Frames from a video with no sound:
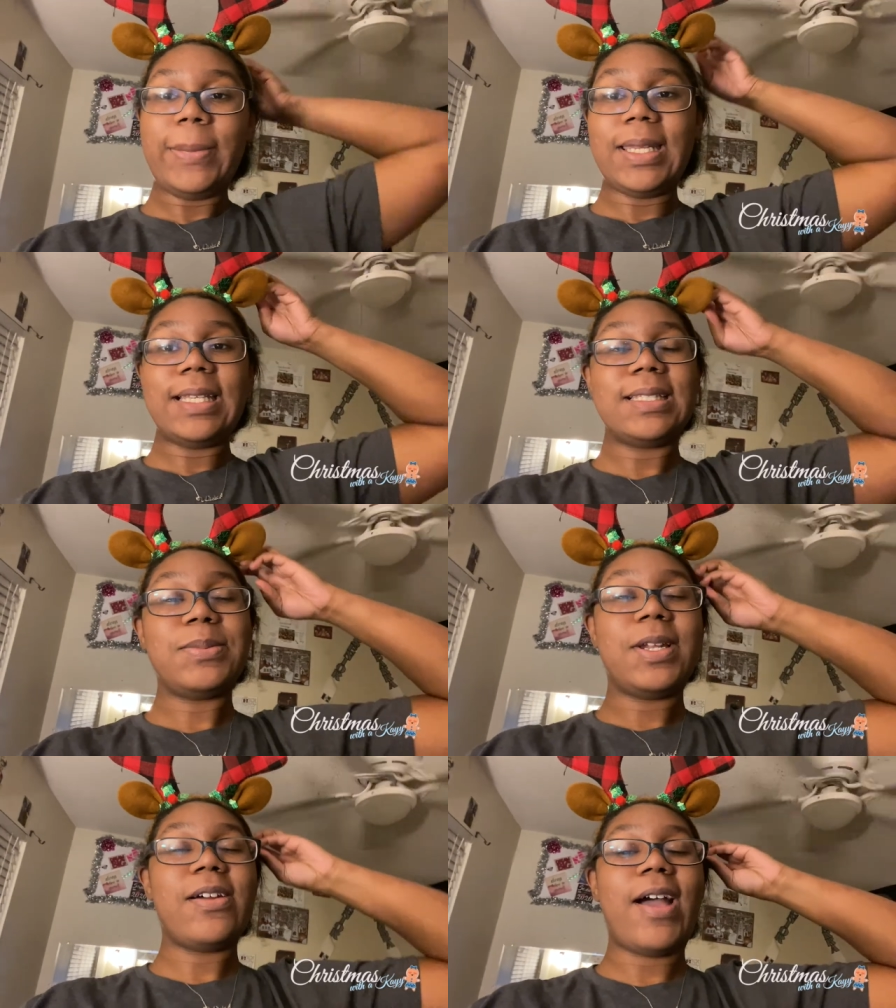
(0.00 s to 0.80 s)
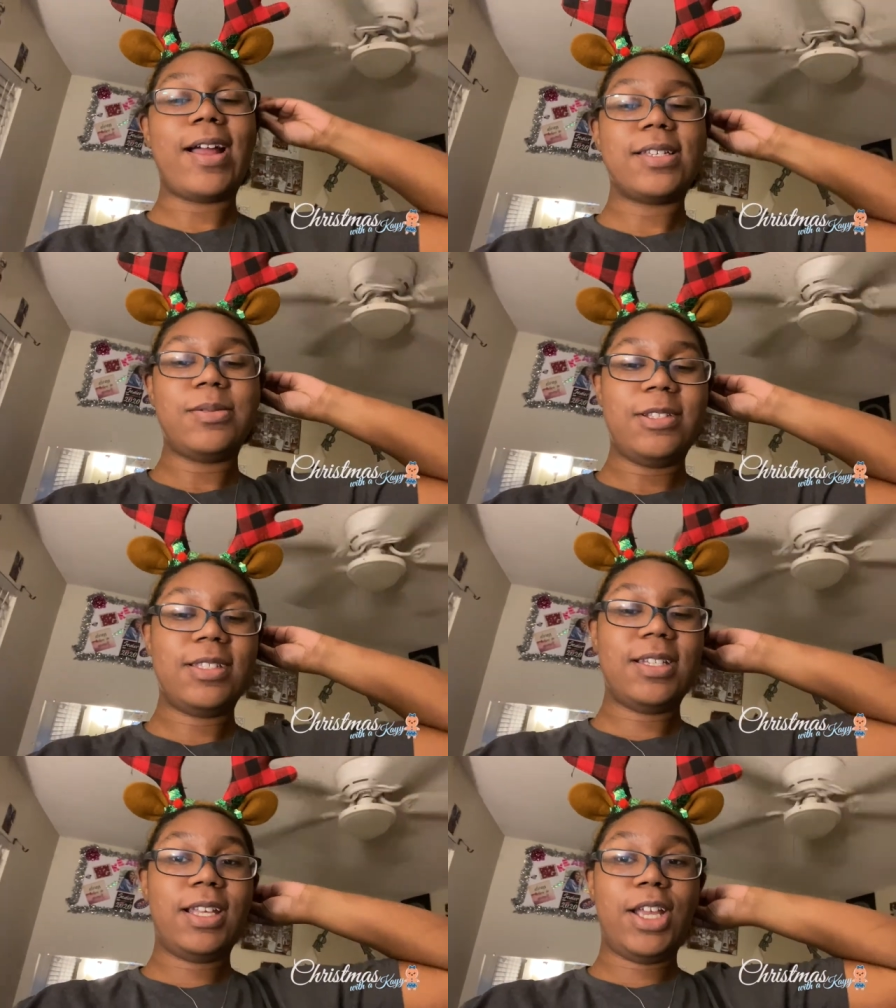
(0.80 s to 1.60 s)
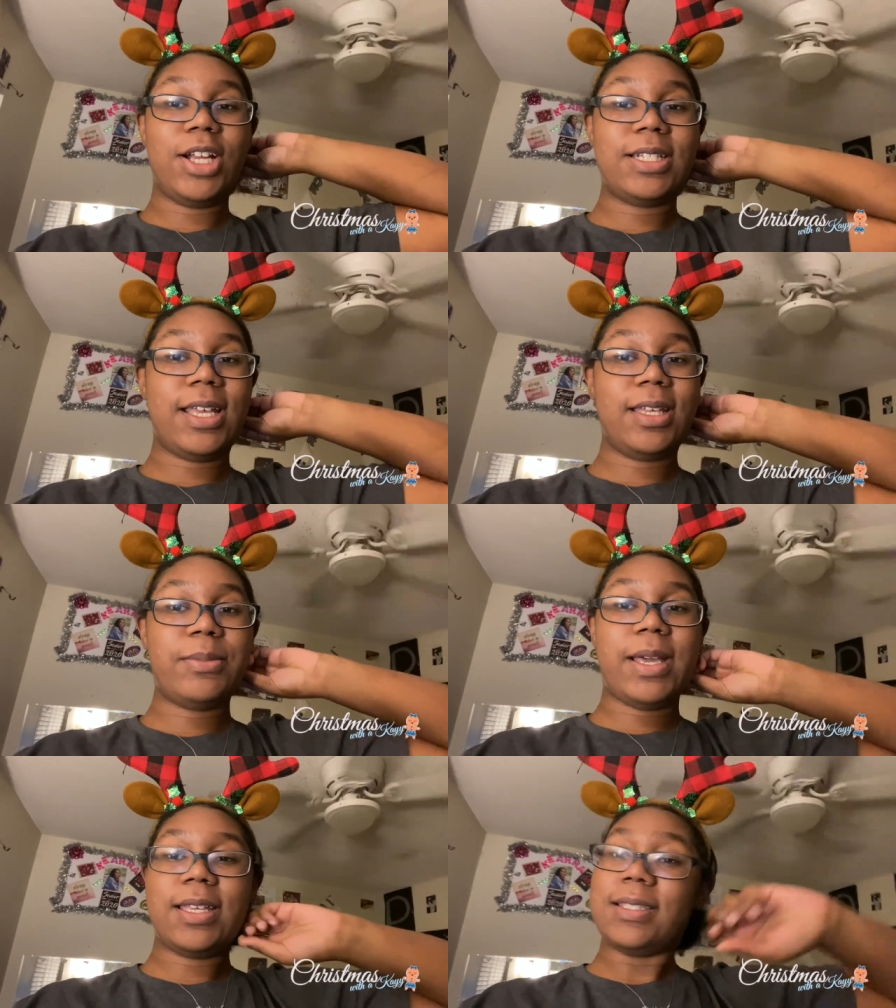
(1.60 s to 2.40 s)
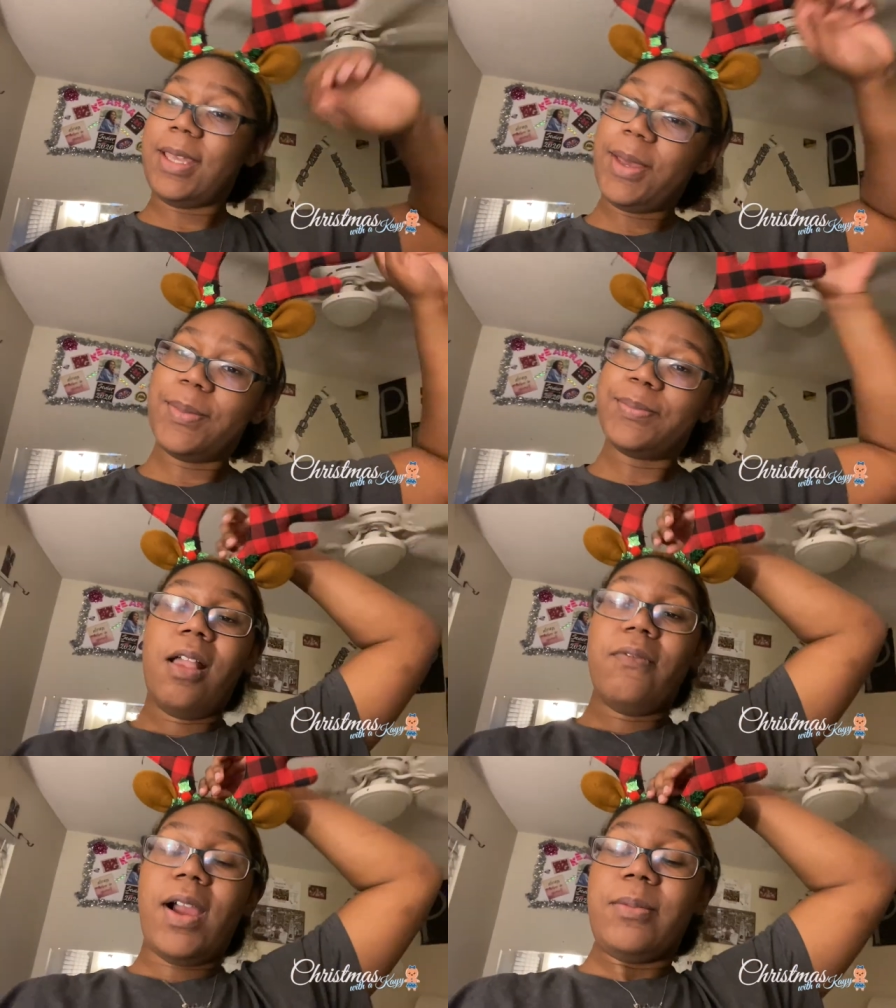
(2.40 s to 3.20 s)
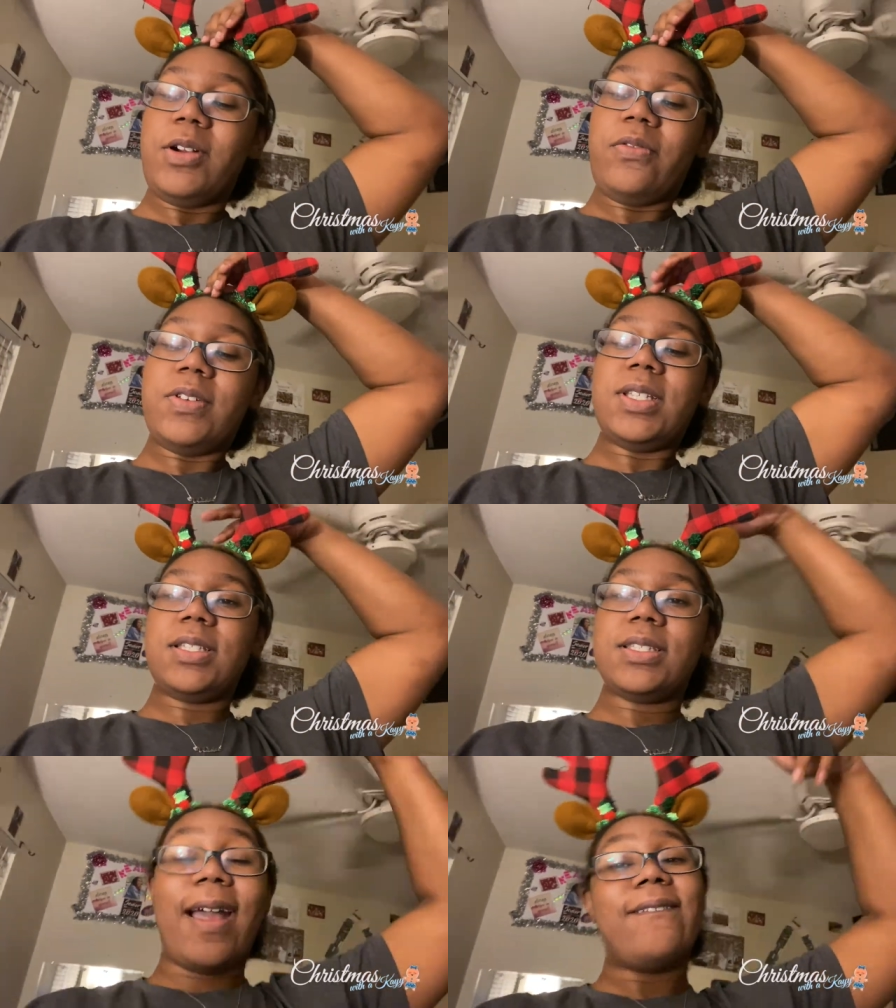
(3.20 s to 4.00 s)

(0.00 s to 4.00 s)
minutes, but I've actually been sitting here taking my exam, environmental physics.